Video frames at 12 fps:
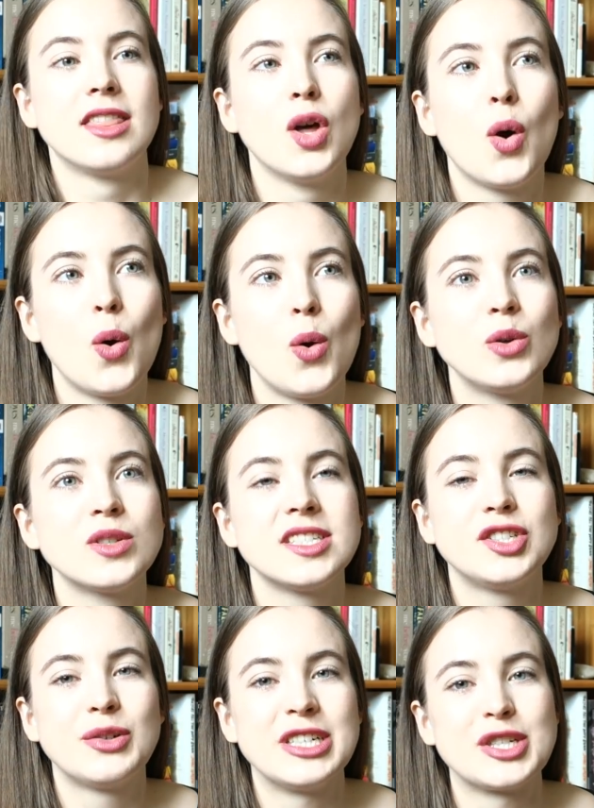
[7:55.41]
The whole
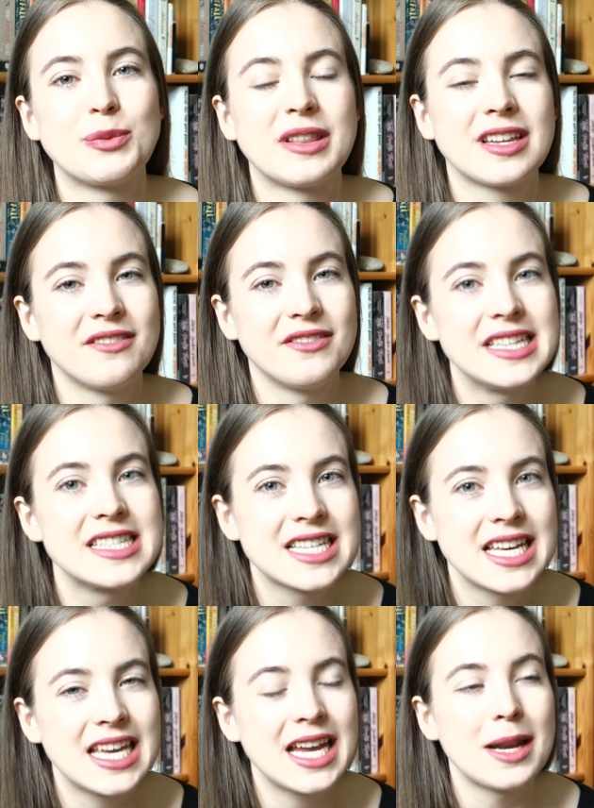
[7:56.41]
situation with Kavinsky,